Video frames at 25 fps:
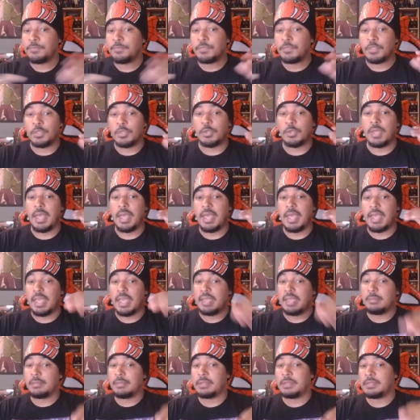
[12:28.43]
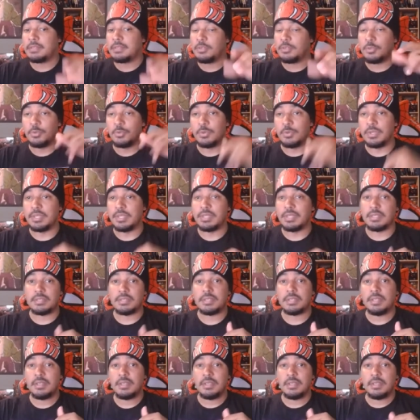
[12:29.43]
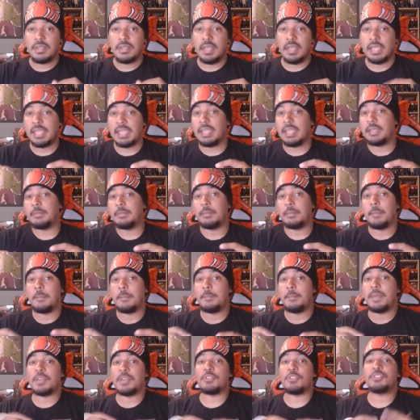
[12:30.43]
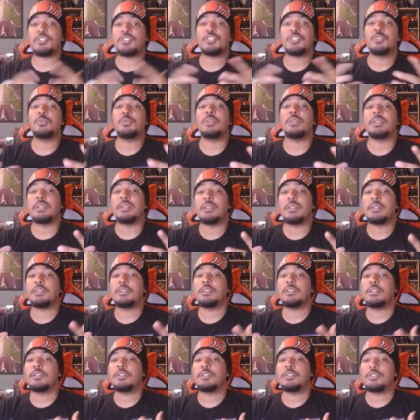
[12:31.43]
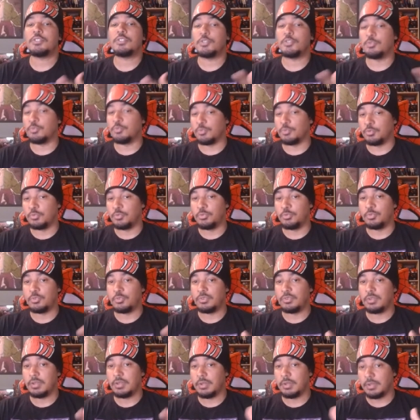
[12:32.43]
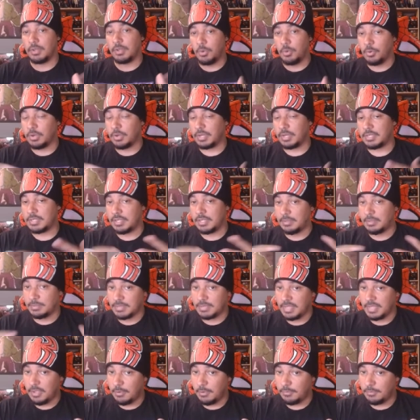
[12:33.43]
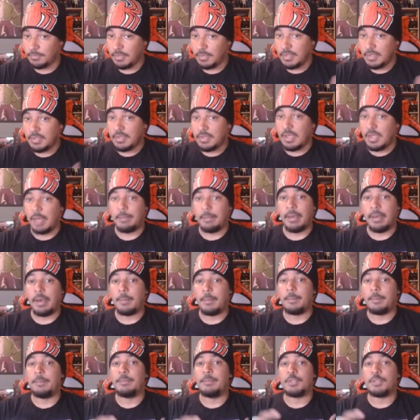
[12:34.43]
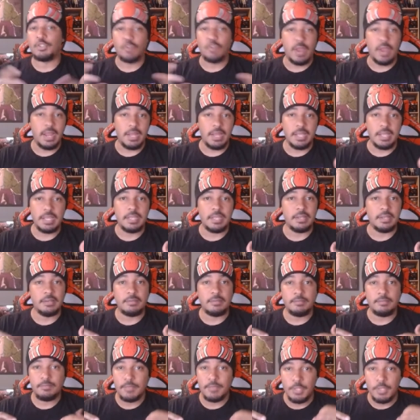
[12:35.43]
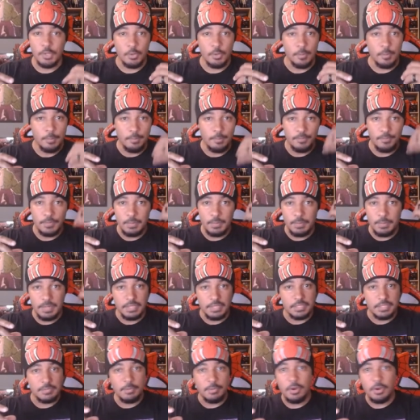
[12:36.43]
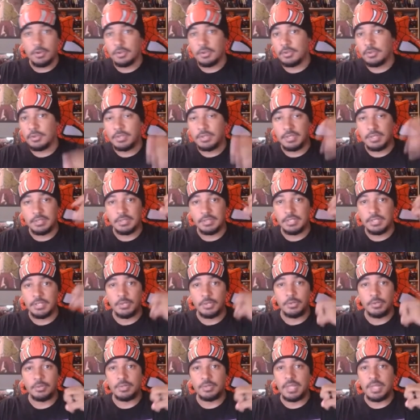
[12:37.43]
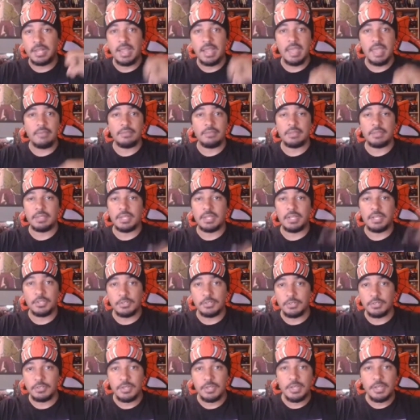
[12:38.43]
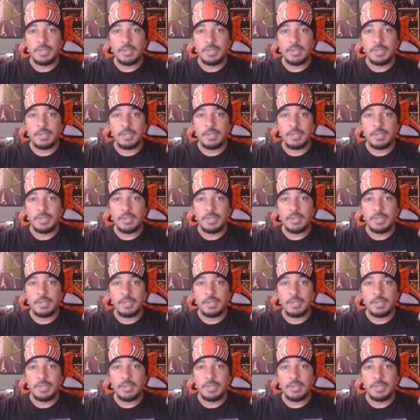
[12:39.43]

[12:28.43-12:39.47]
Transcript: You got Aemond, who is again better suited to rule according to himself about training and you know being smarter and you know not having the other